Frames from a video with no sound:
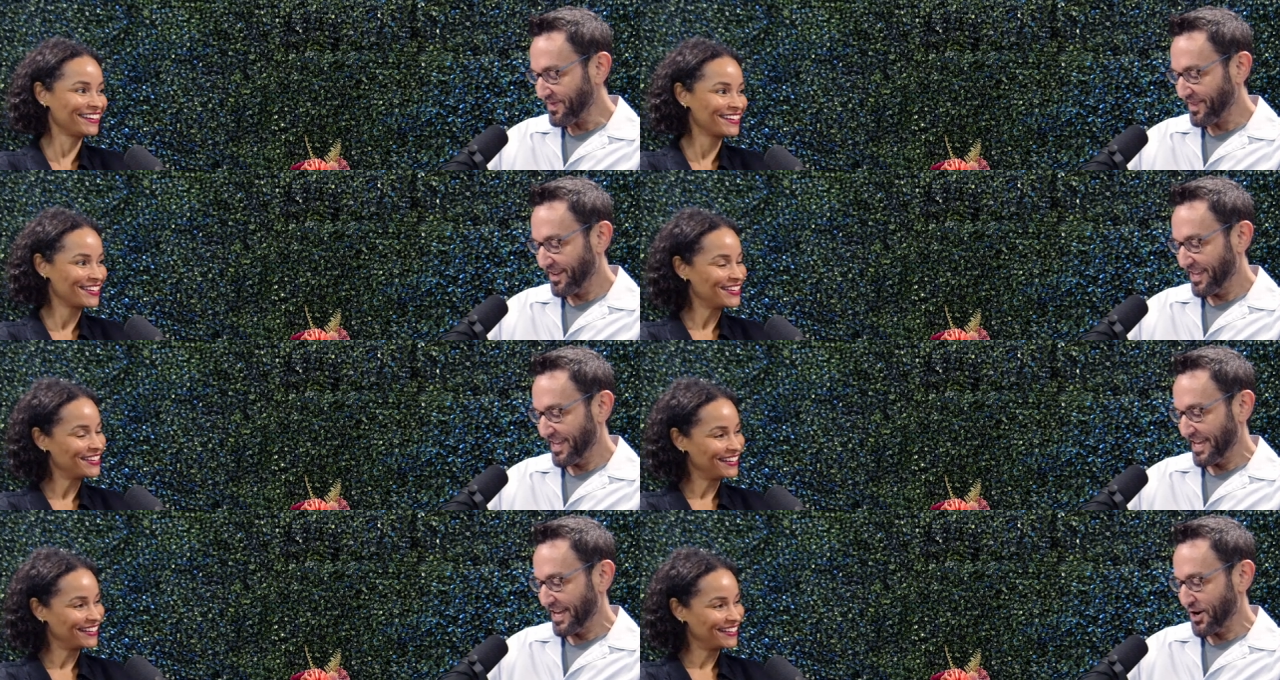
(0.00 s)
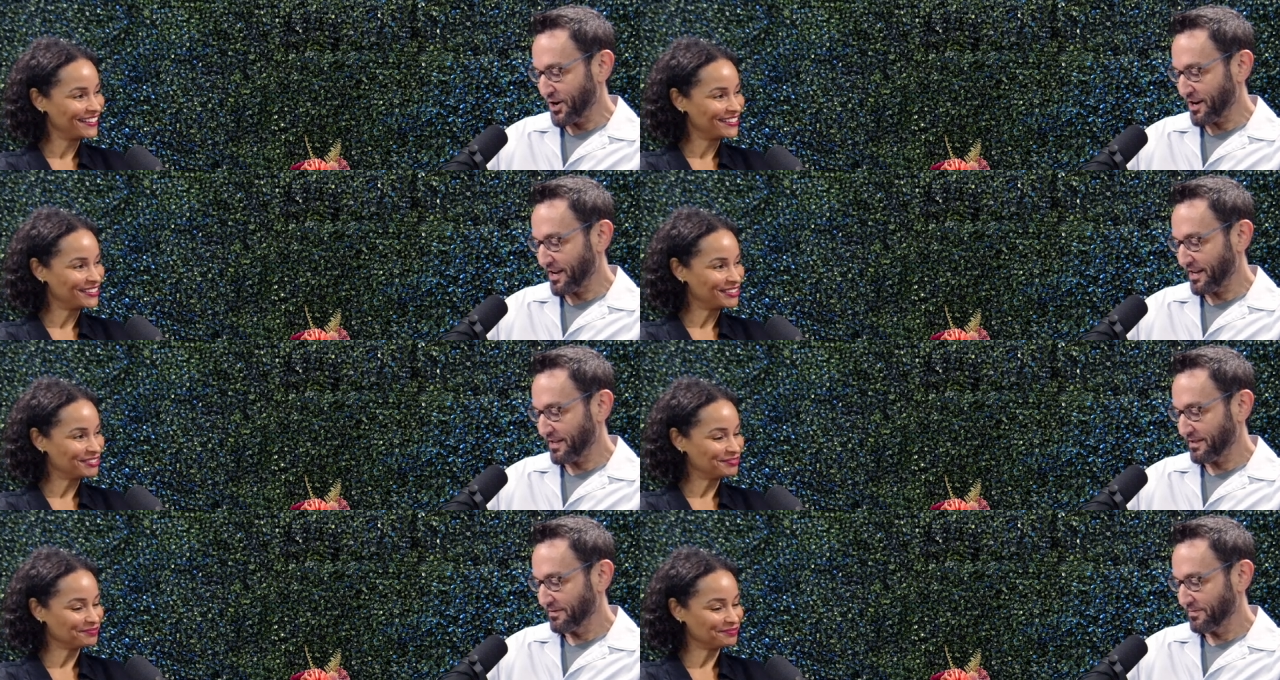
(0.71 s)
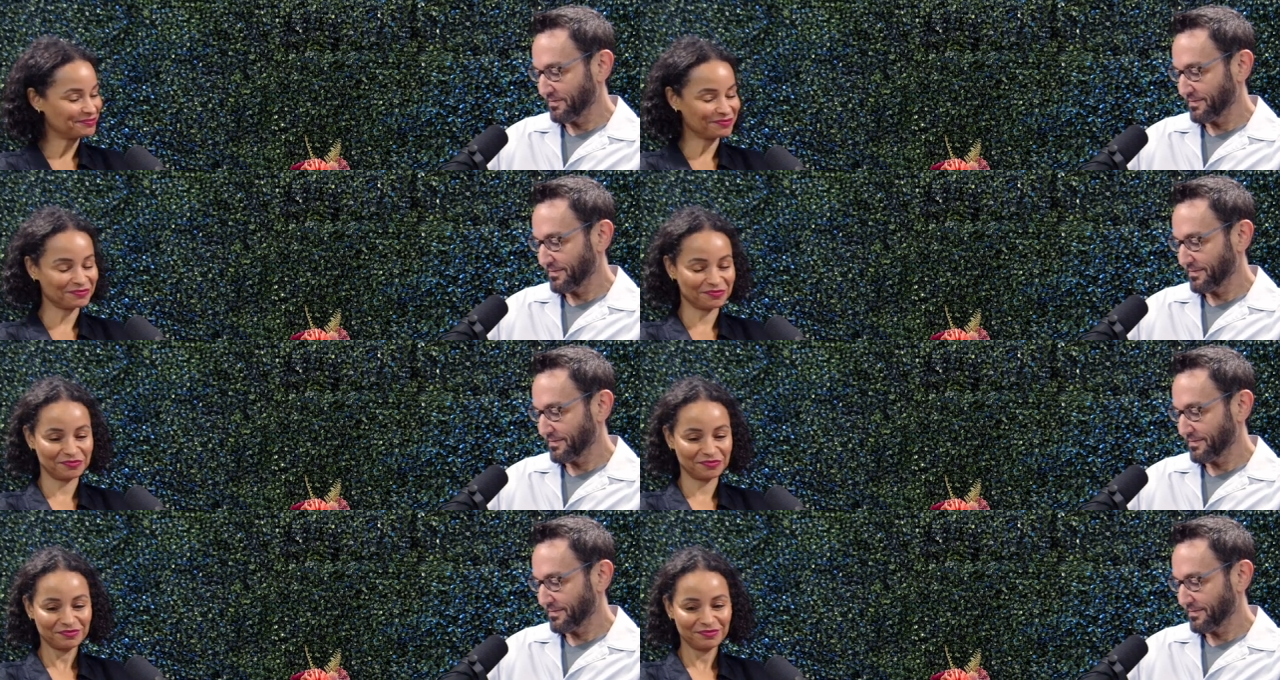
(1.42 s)

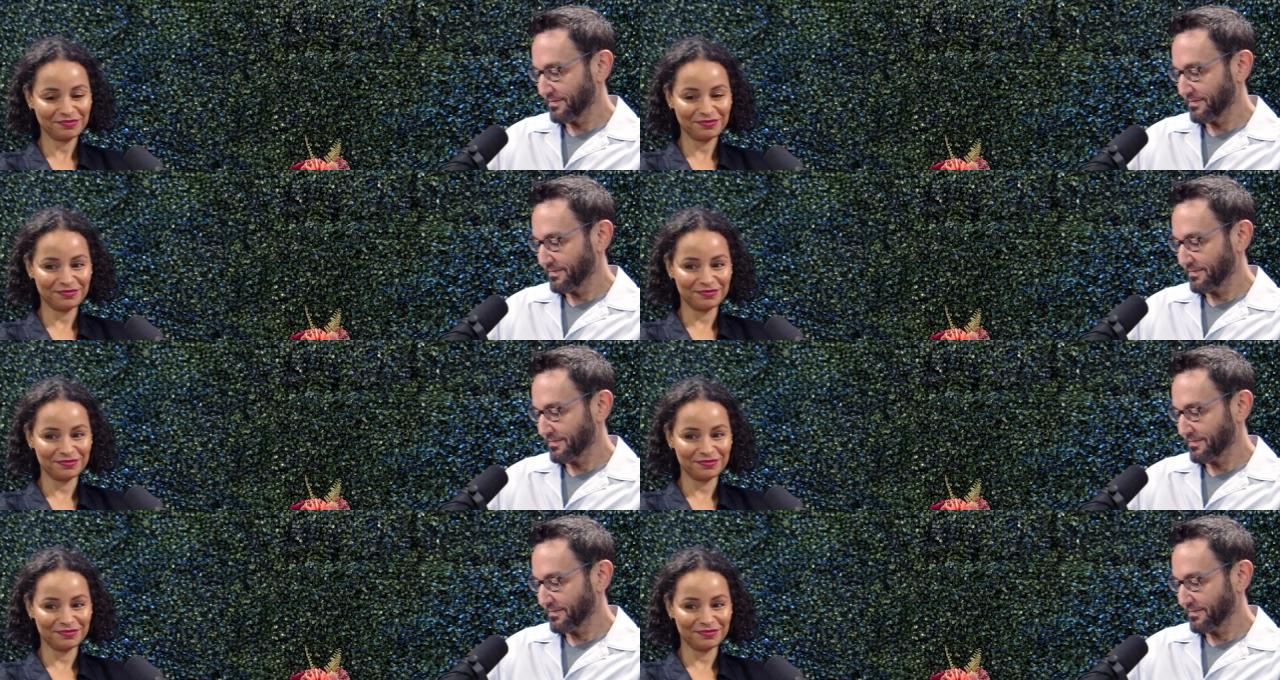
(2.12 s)
(no one is talking)